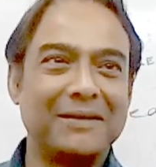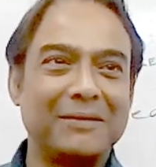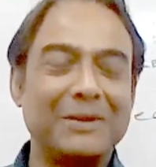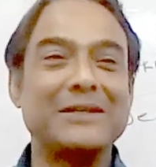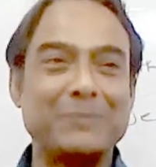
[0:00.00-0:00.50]

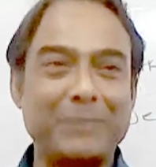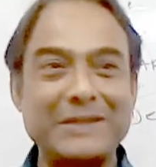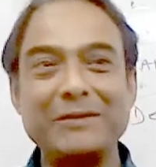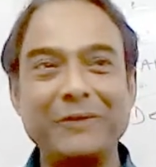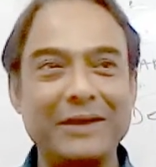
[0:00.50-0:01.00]
But the
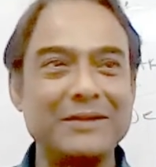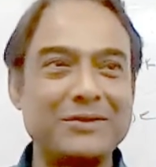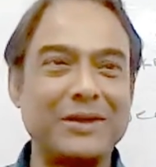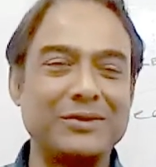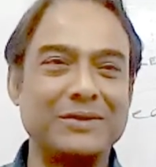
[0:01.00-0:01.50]
specific
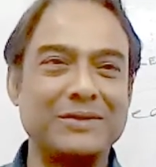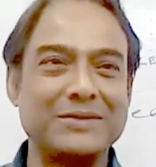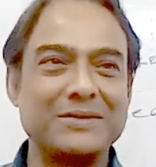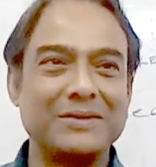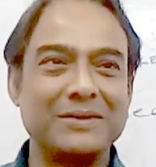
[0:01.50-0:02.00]

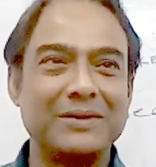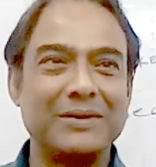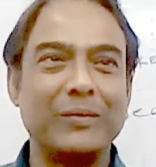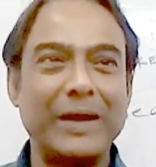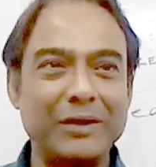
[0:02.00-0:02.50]
instructions,
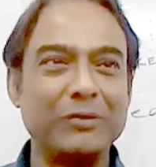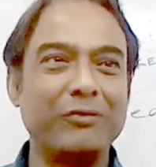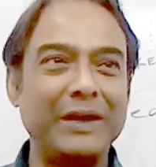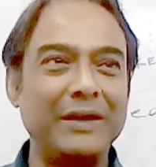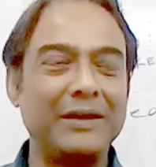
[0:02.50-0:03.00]
when to
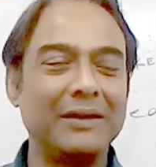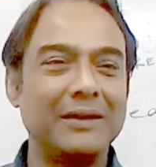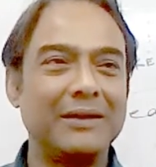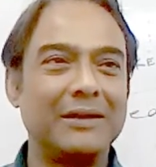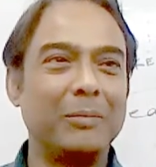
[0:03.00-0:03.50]
feed
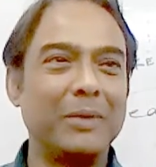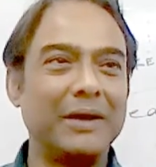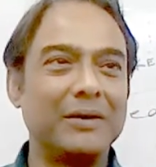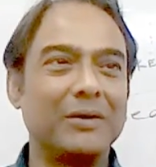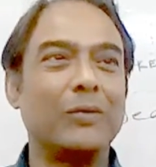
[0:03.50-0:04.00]
the
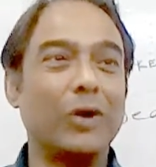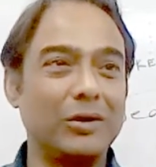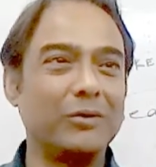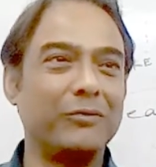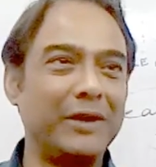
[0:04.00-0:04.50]
pet,
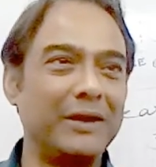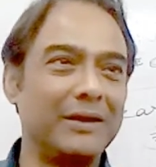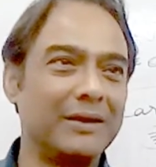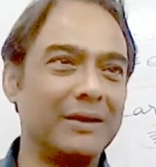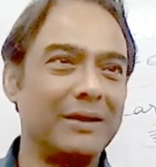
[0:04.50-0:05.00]
what to
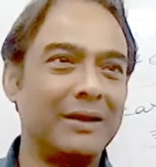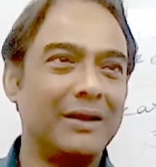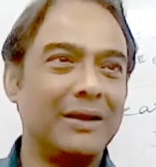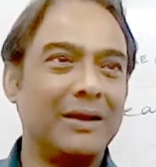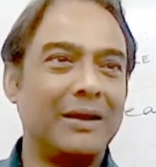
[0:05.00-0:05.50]
feed,
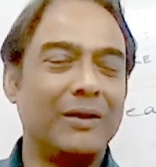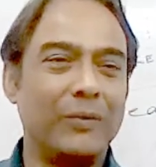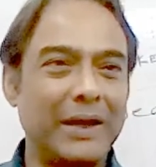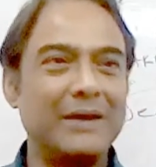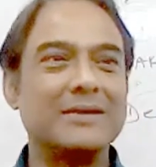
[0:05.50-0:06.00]

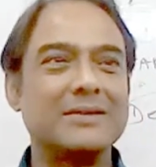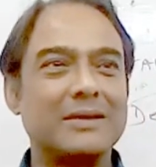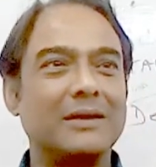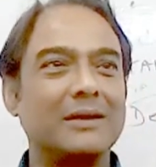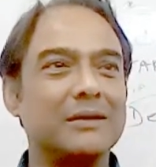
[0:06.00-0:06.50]
where is
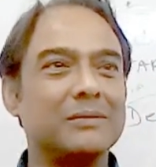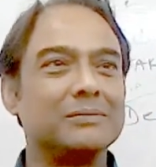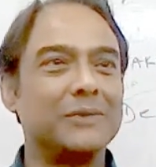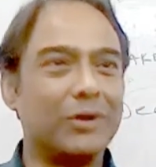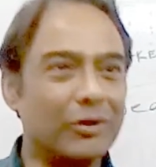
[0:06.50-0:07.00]
the
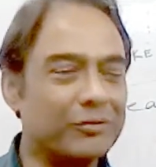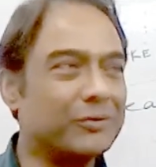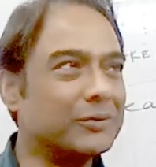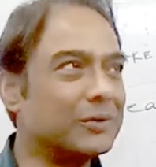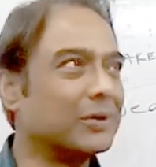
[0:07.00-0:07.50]
dog
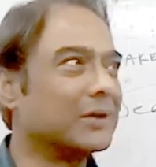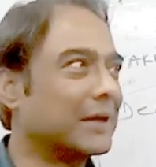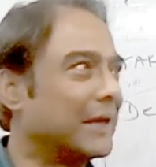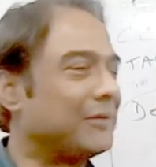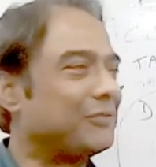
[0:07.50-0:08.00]
food or the
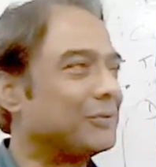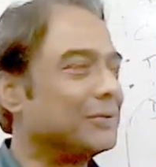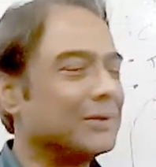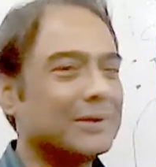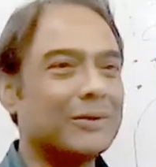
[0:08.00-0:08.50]
cat
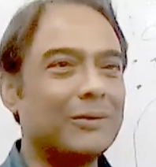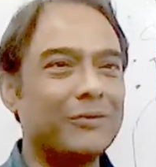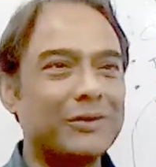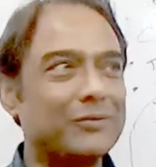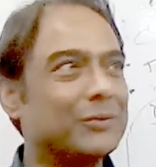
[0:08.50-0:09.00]
food or the
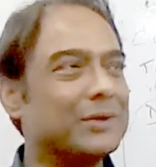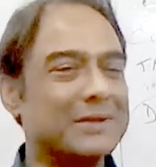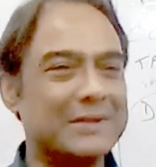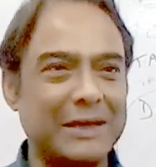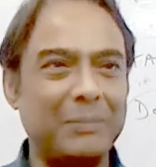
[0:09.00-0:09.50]
goldfish food
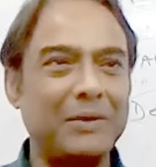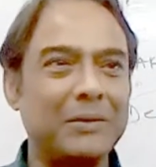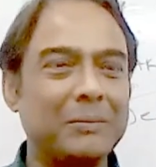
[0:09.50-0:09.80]
is kept,